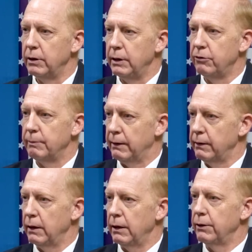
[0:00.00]
it's about
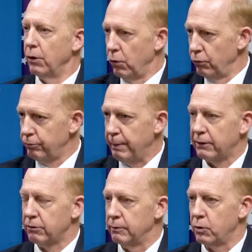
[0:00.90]
the whole
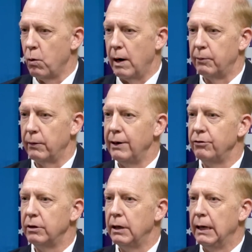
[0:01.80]
spectrum of
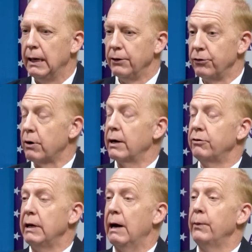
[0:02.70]
cooperation to try to
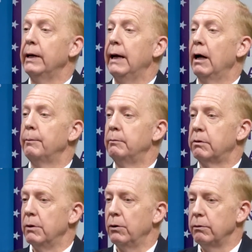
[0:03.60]
see how we can help and
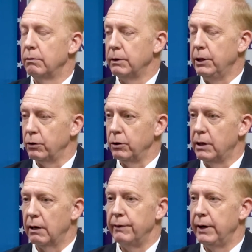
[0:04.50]
promote good
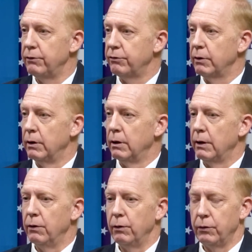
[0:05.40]
governance,
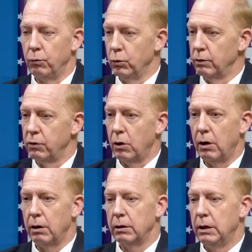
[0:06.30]
the rule of
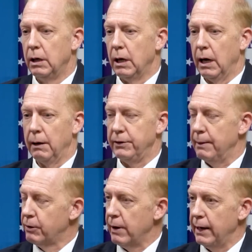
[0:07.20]
law,
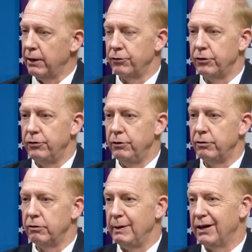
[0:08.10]
democratic
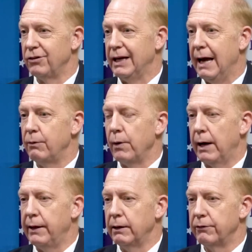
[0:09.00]
institutions, because again, I
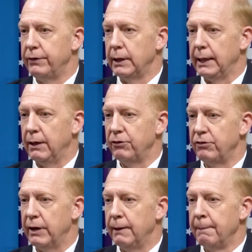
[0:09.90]
think the feeling
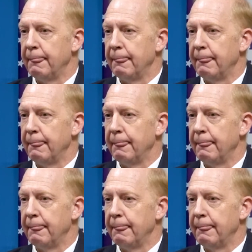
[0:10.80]
is that